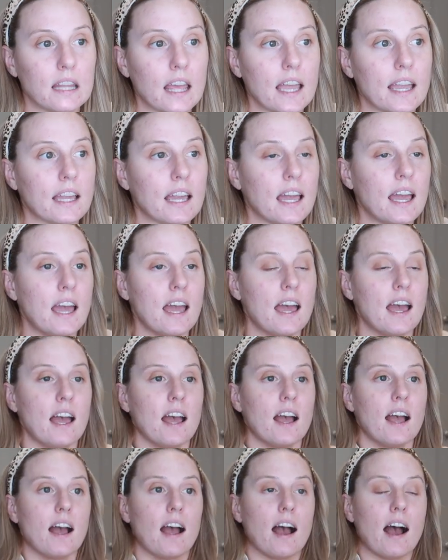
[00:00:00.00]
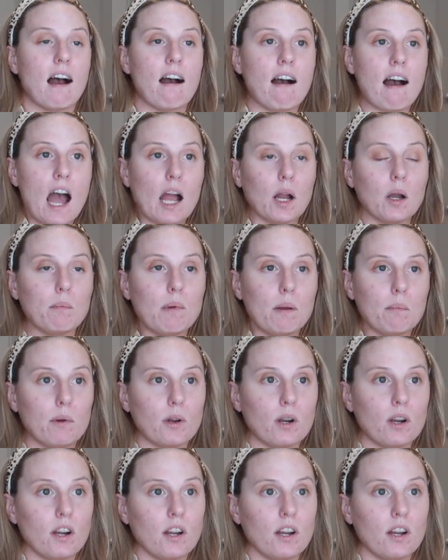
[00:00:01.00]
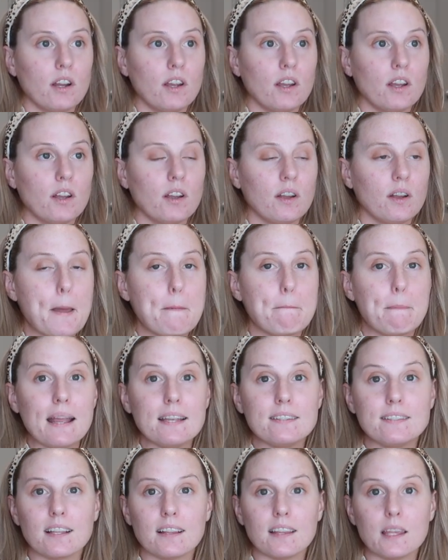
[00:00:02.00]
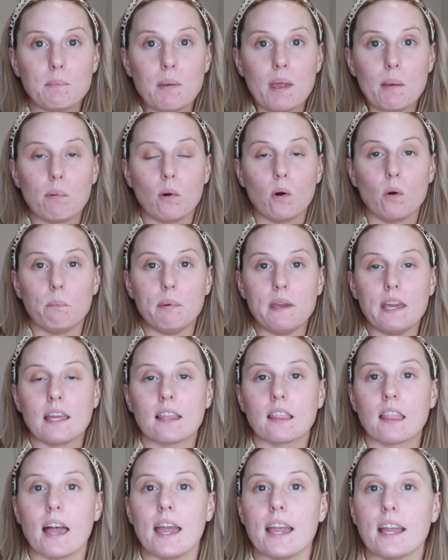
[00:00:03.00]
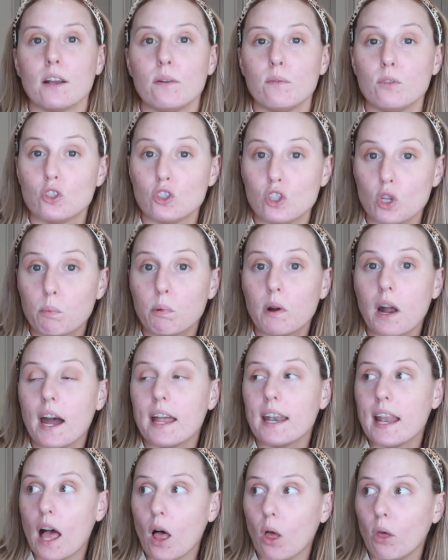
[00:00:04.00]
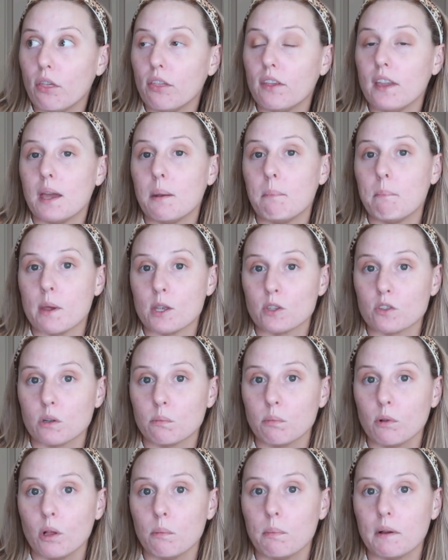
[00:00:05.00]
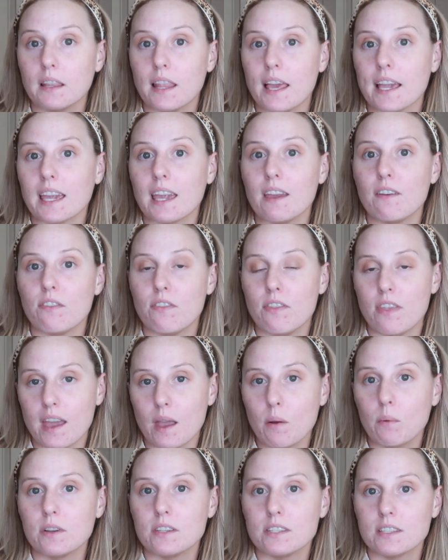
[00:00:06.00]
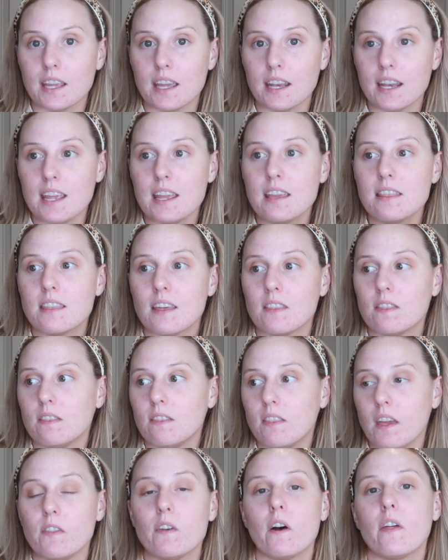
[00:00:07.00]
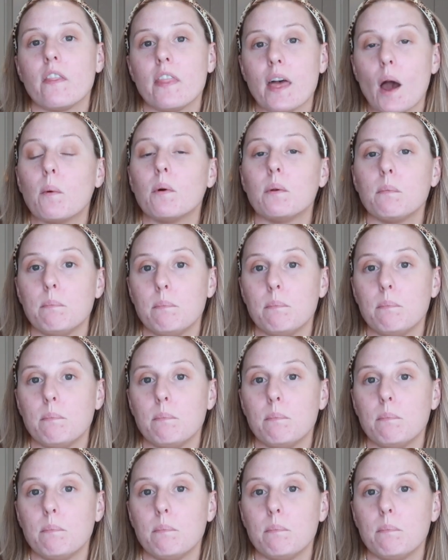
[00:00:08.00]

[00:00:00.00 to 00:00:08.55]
Like I remember basically people being like super unhealthy and miserable, but like if they were skinny, that they thought that